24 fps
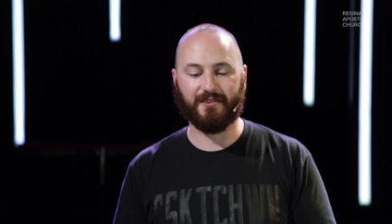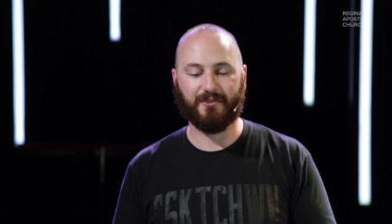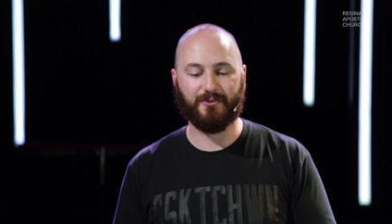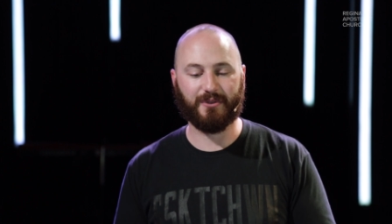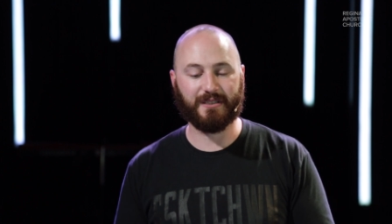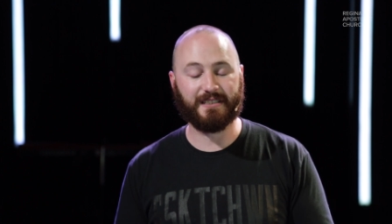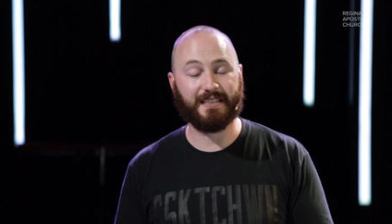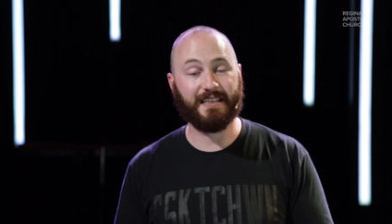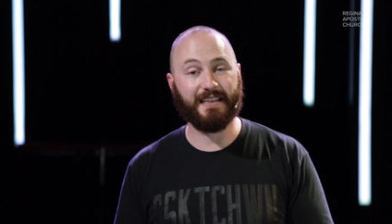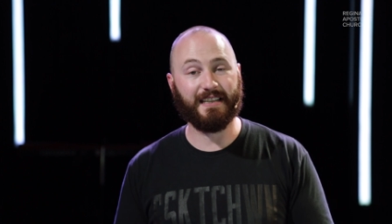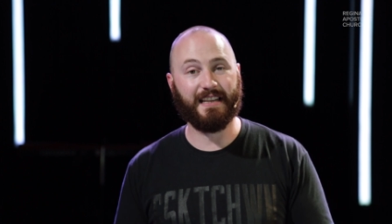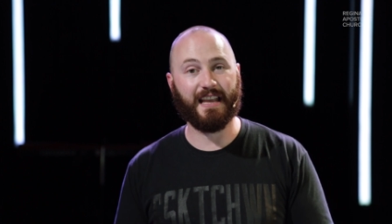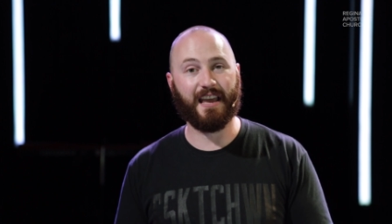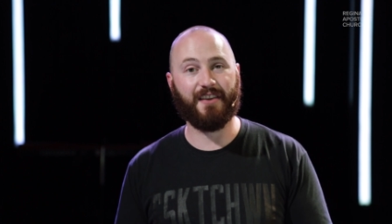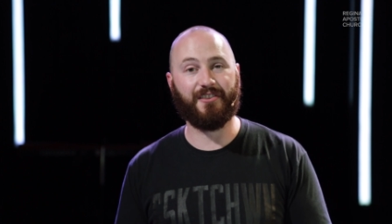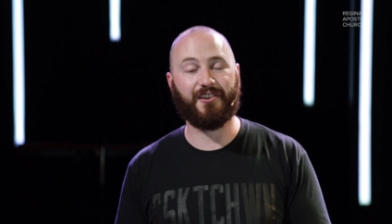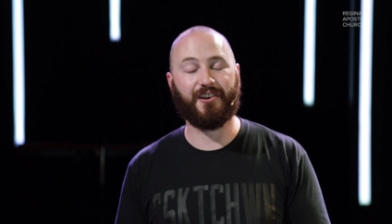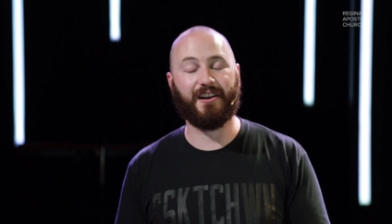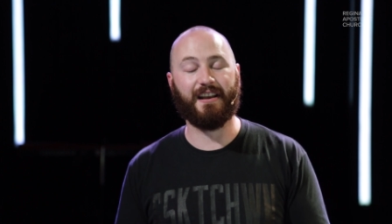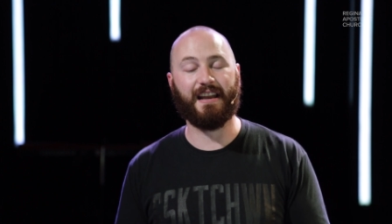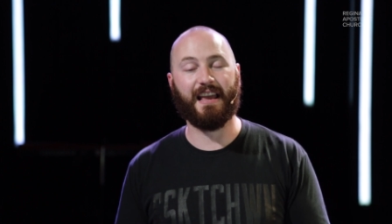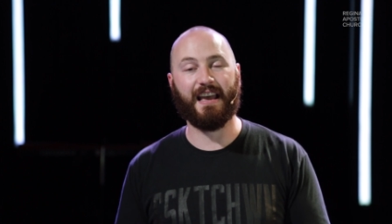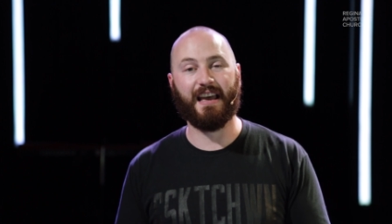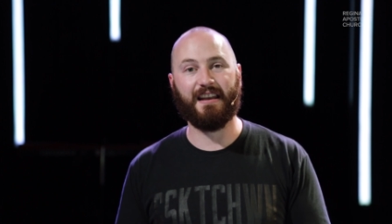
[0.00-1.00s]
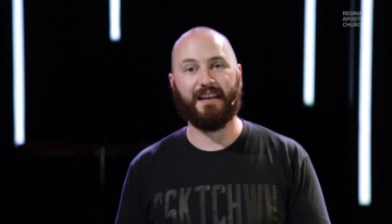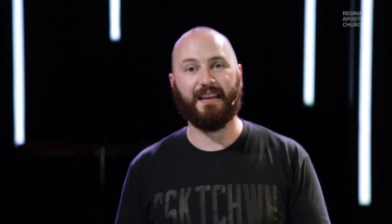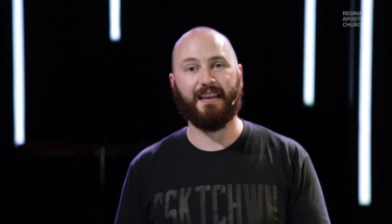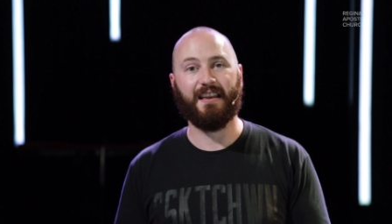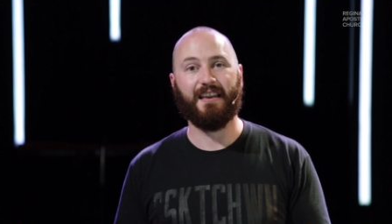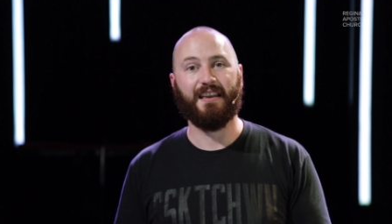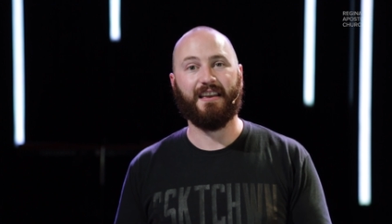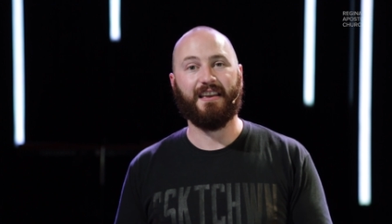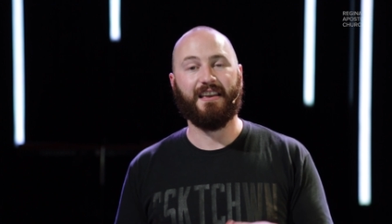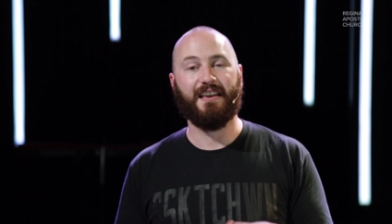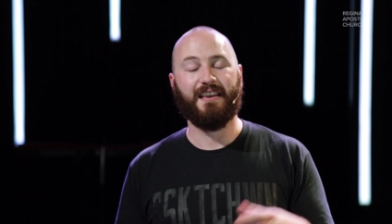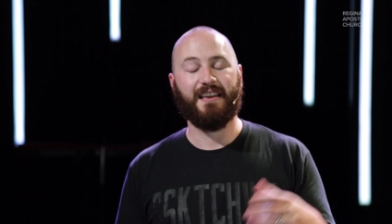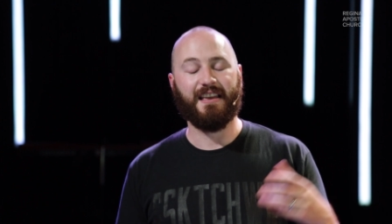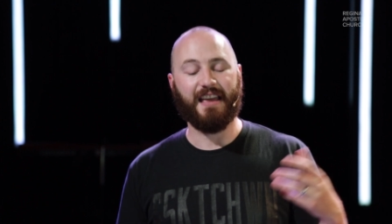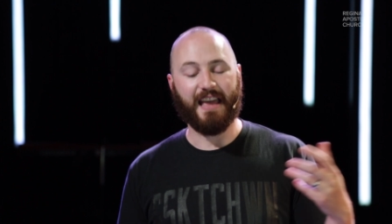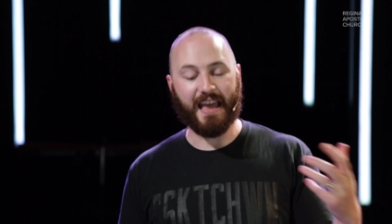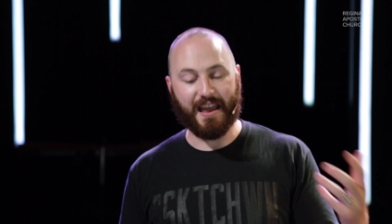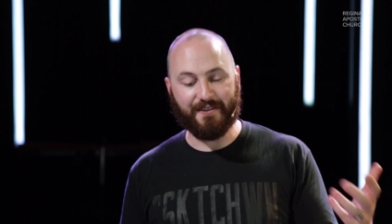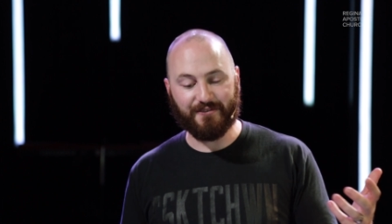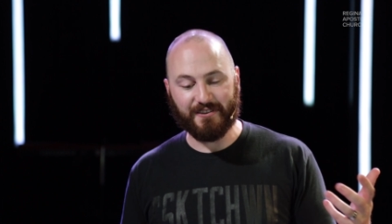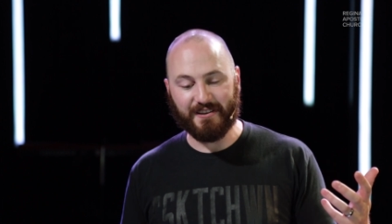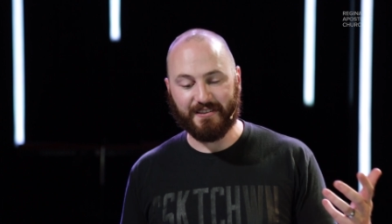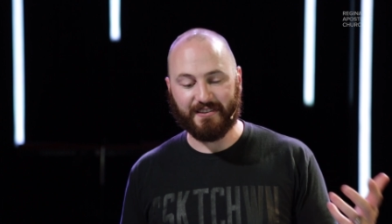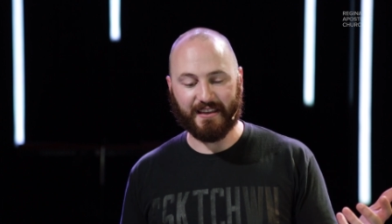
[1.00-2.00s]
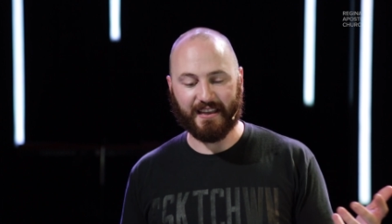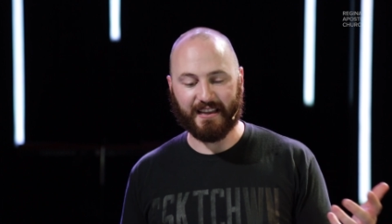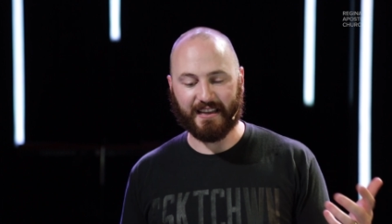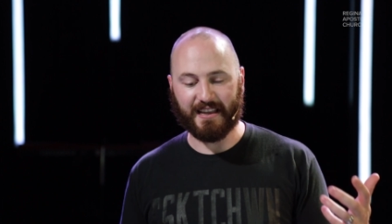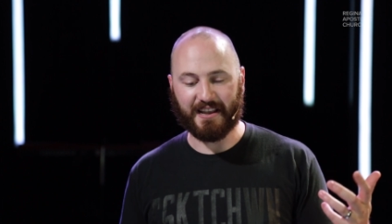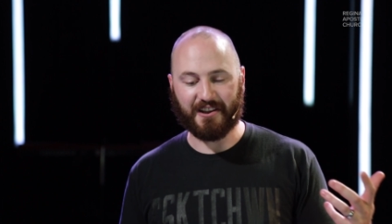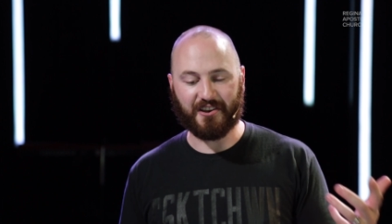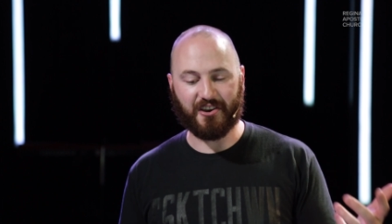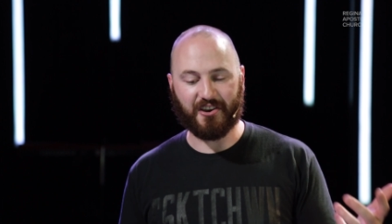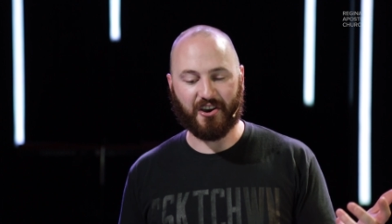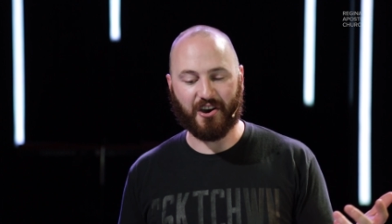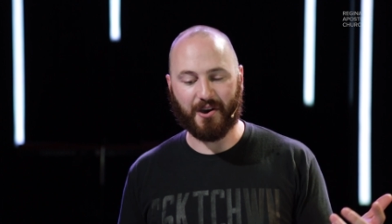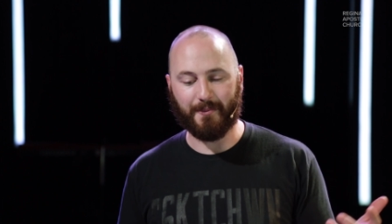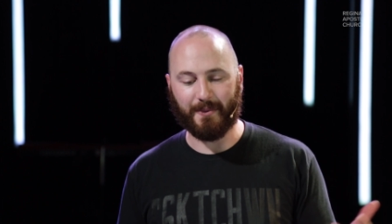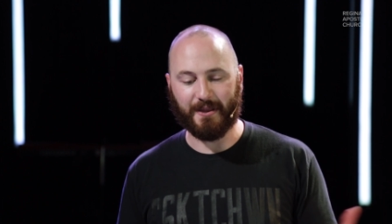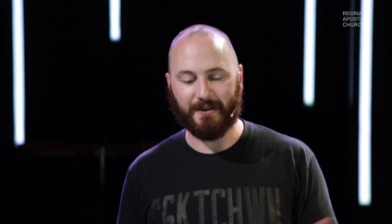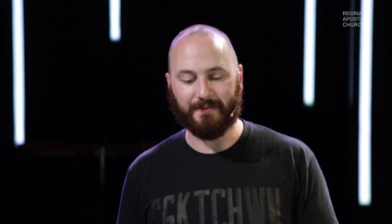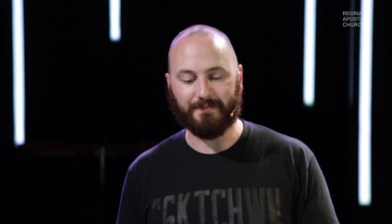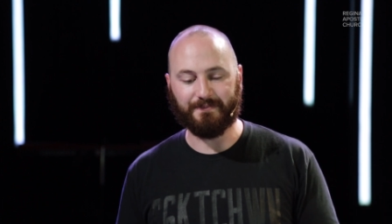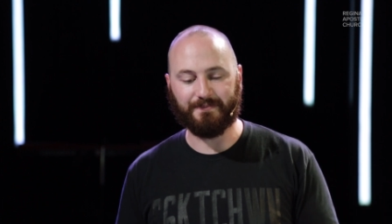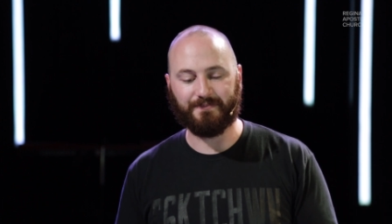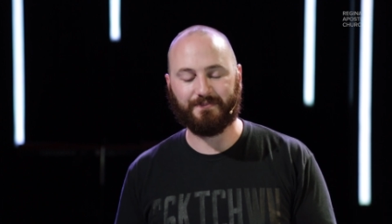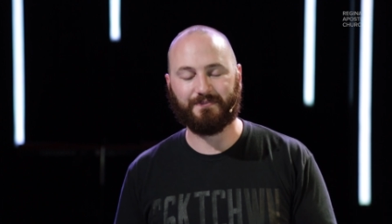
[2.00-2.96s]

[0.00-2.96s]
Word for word: were together and had everything in common.